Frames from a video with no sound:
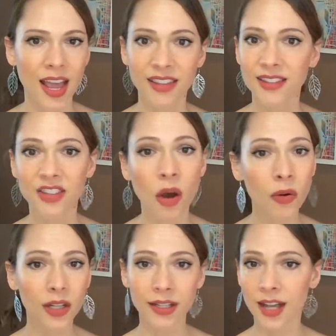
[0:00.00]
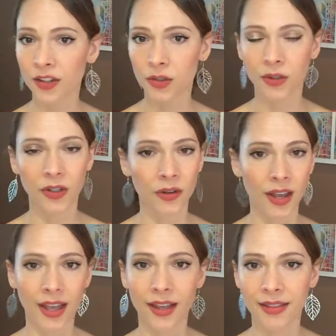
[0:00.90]
It's totally not true,
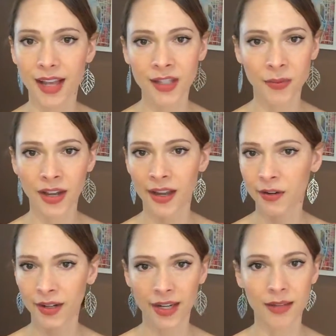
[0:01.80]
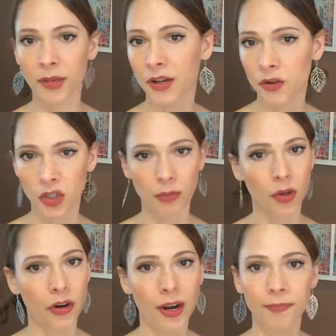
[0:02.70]
and that's why I created my coaching
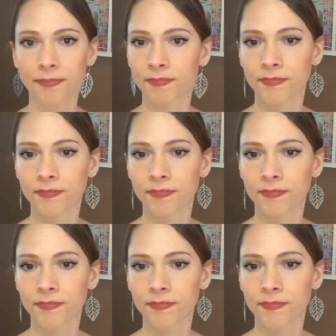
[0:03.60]
program.